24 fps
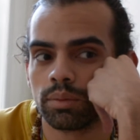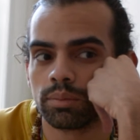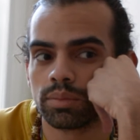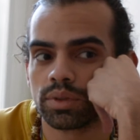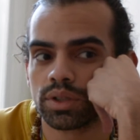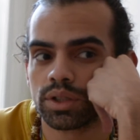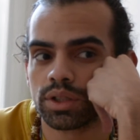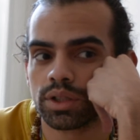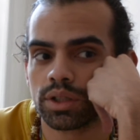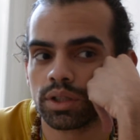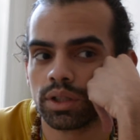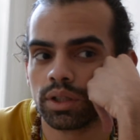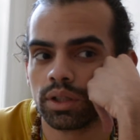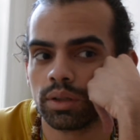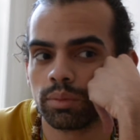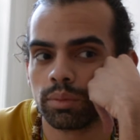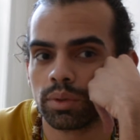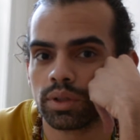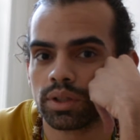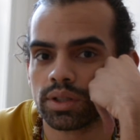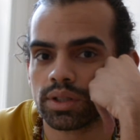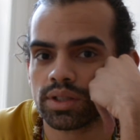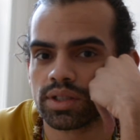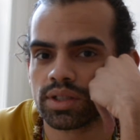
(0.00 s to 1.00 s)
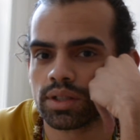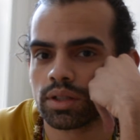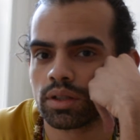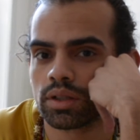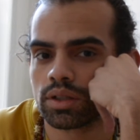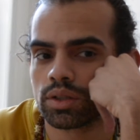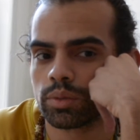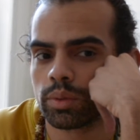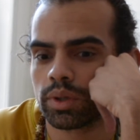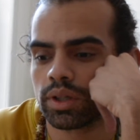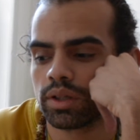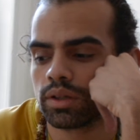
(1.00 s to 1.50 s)
She was
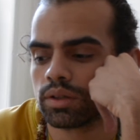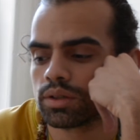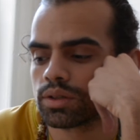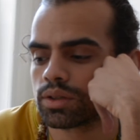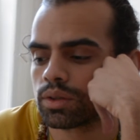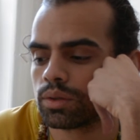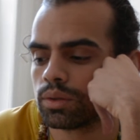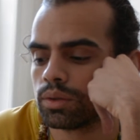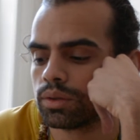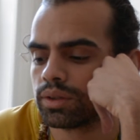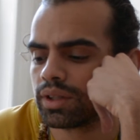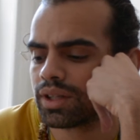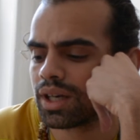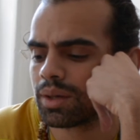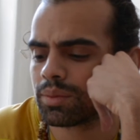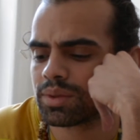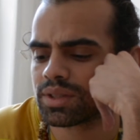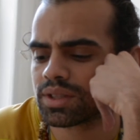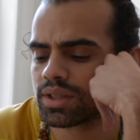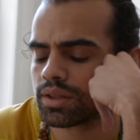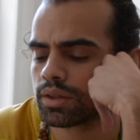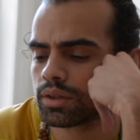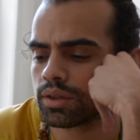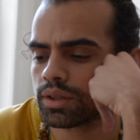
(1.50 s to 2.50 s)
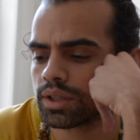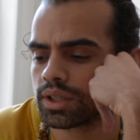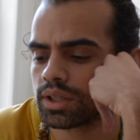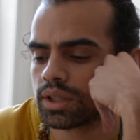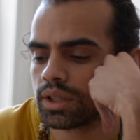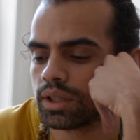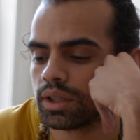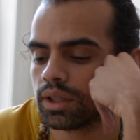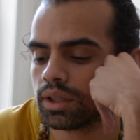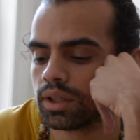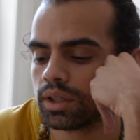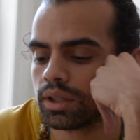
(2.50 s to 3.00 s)
20 years old and I was
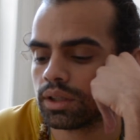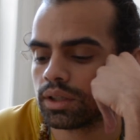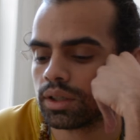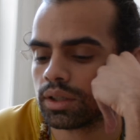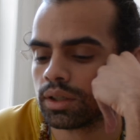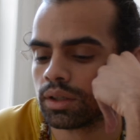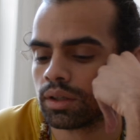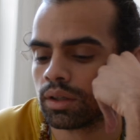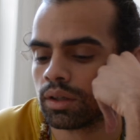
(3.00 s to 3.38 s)
13, and